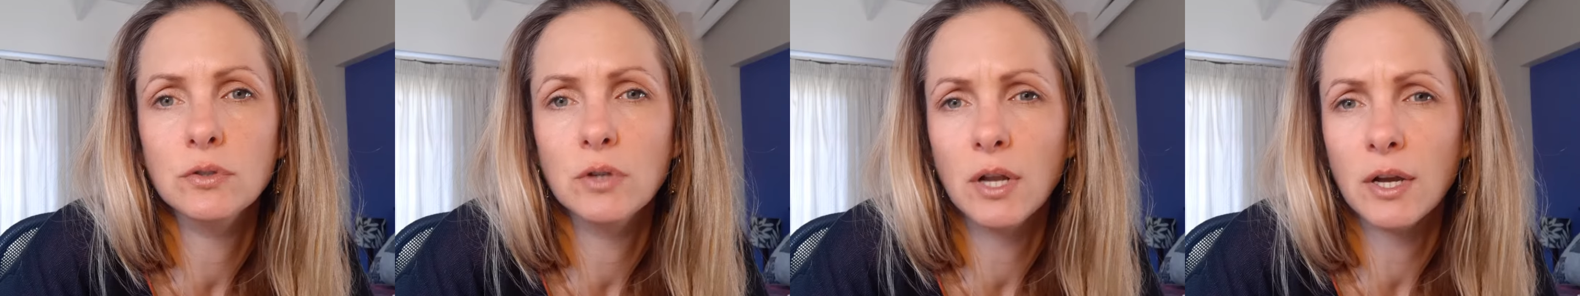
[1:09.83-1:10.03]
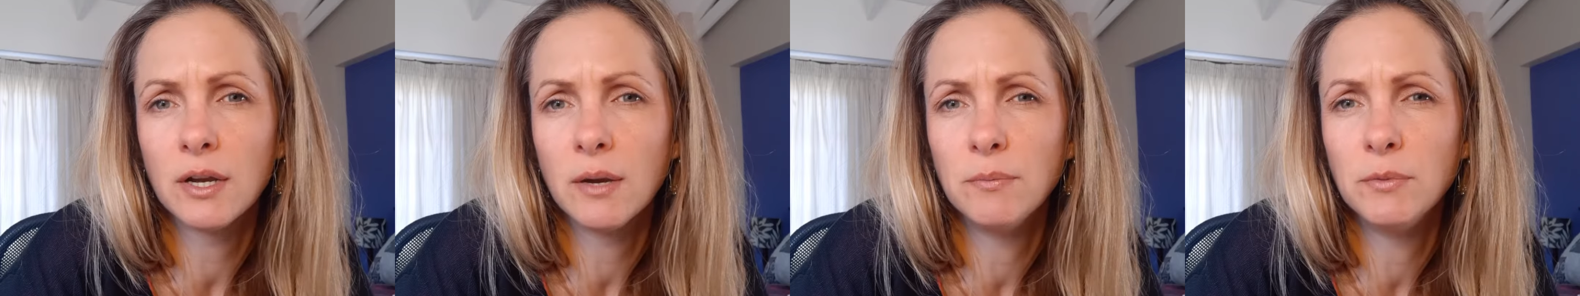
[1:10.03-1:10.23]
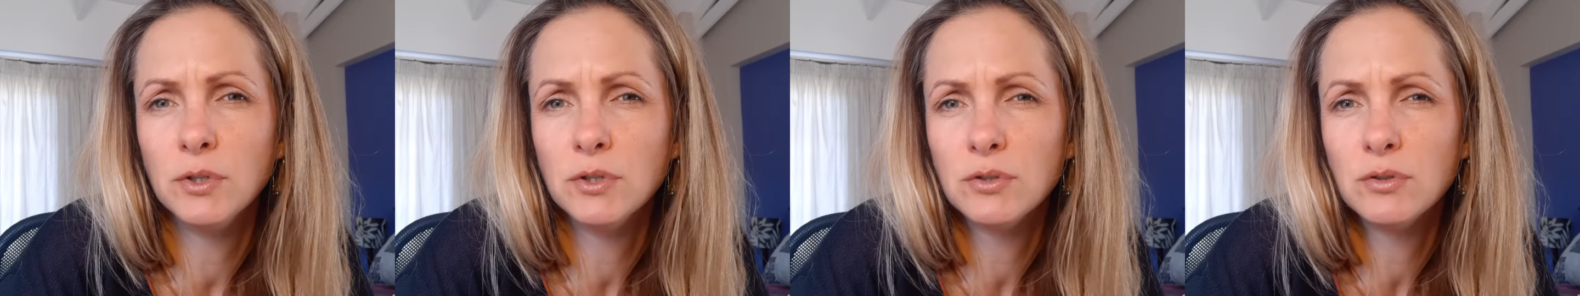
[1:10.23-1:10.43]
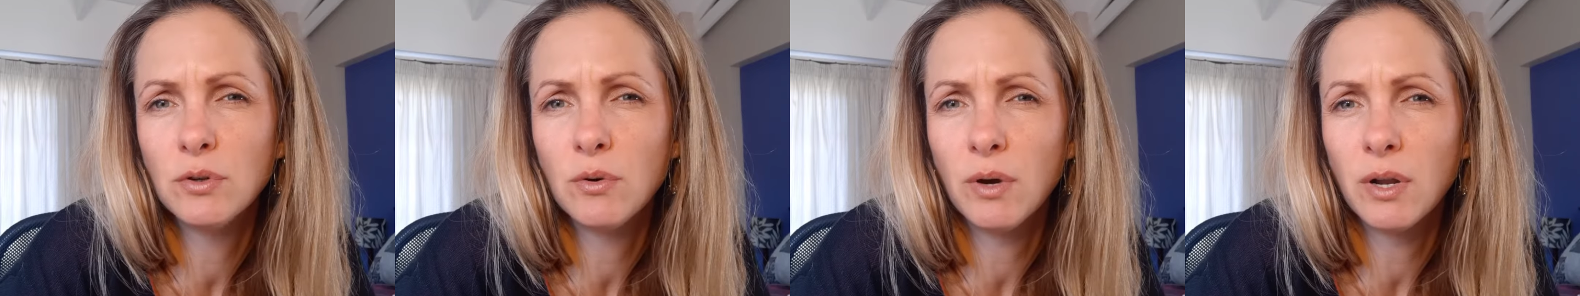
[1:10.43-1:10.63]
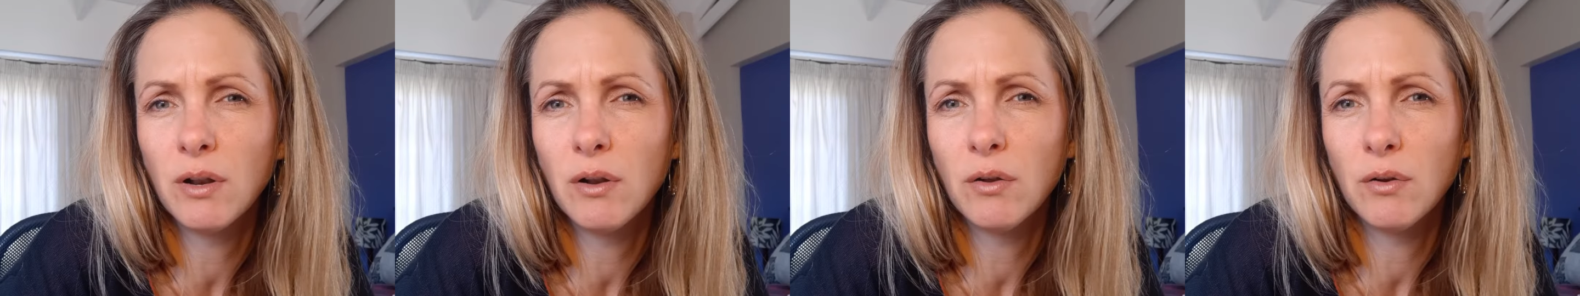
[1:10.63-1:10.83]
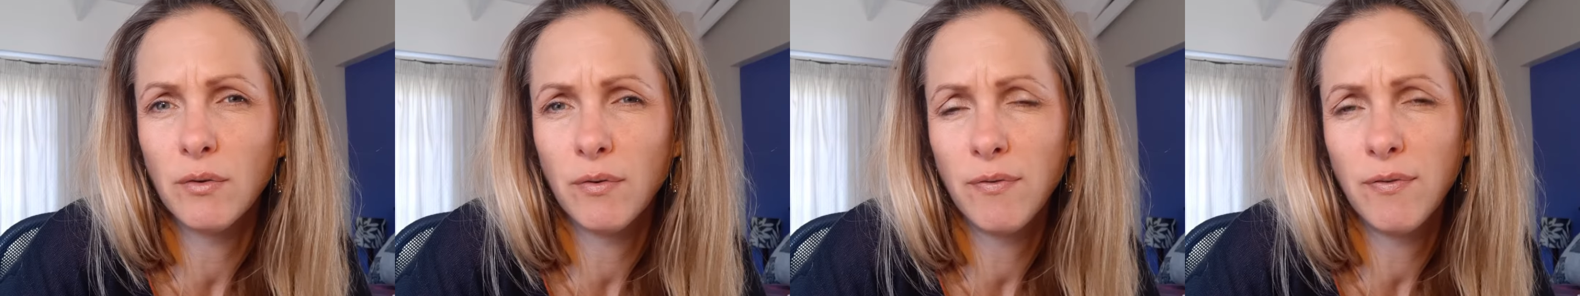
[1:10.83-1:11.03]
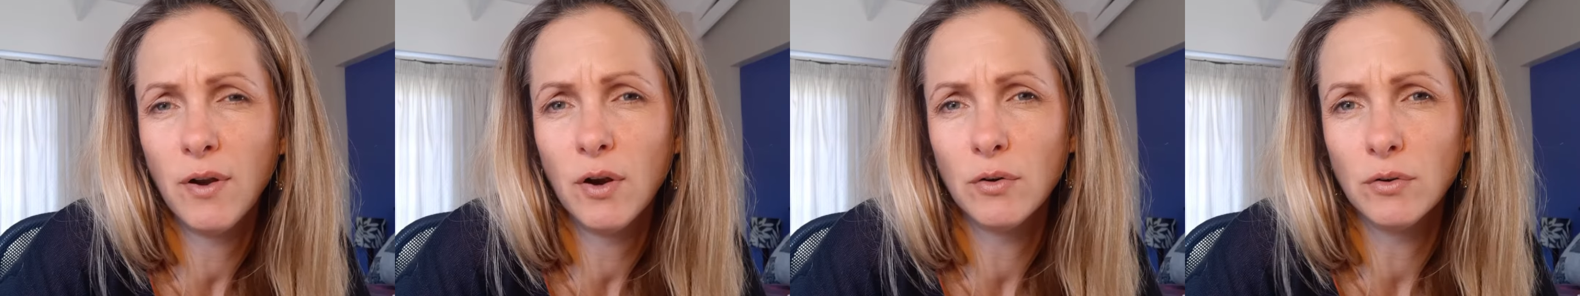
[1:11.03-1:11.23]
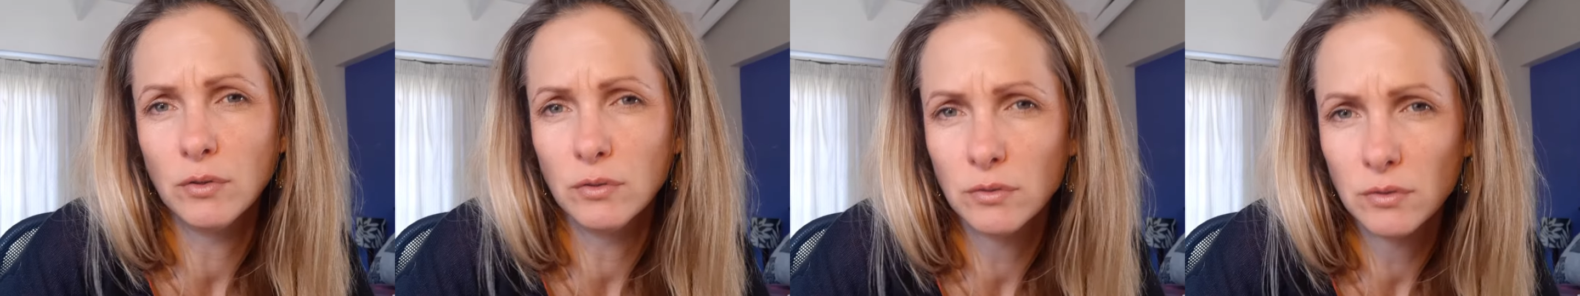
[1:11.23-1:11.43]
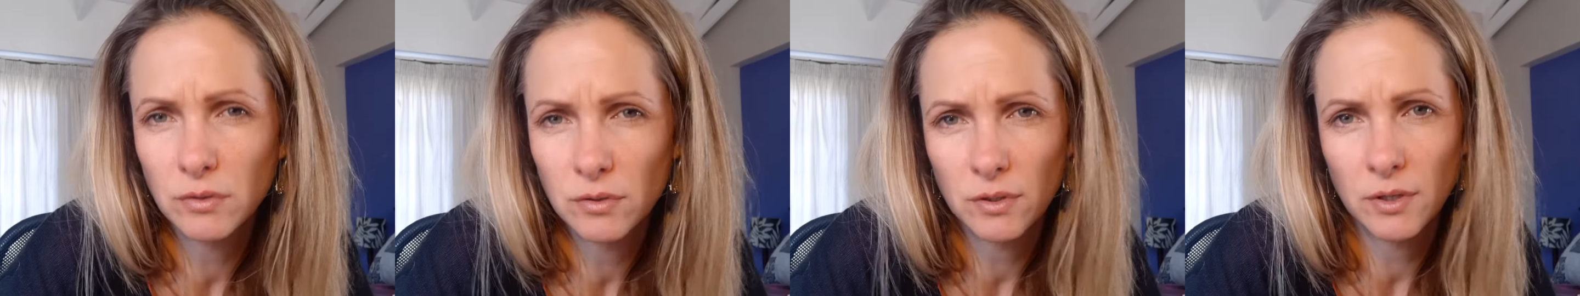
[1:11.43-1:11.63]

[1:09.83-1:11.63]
like I'm used to quite a lot of florals